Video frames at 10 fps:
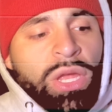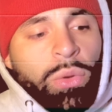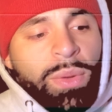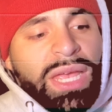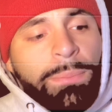
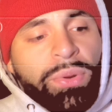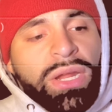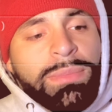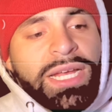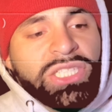we can pretty
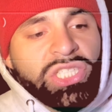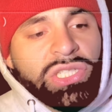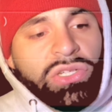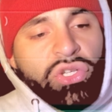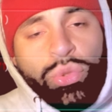much
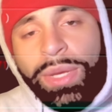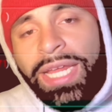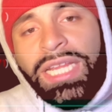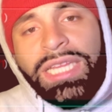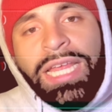do
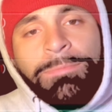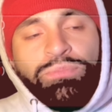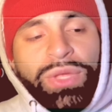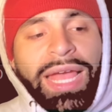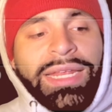anything
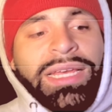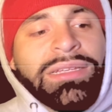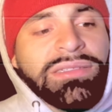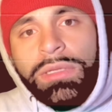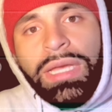at
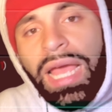ease.